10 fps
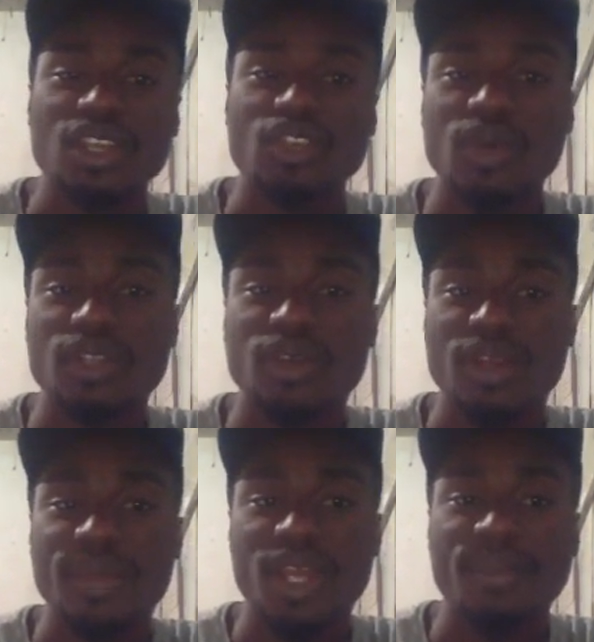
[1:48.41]
So what's gonna
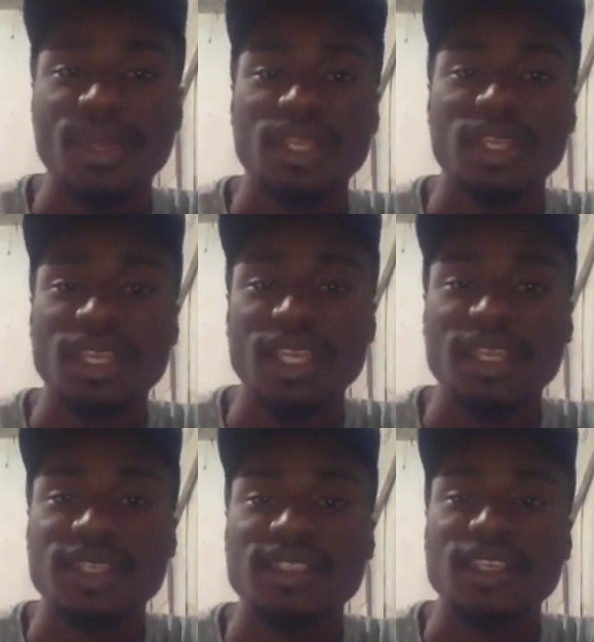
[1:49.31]
be happening
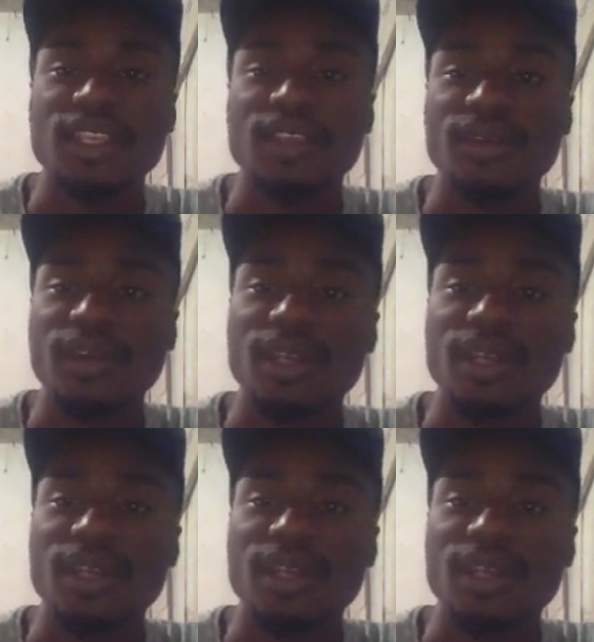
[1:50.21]
is you're gonna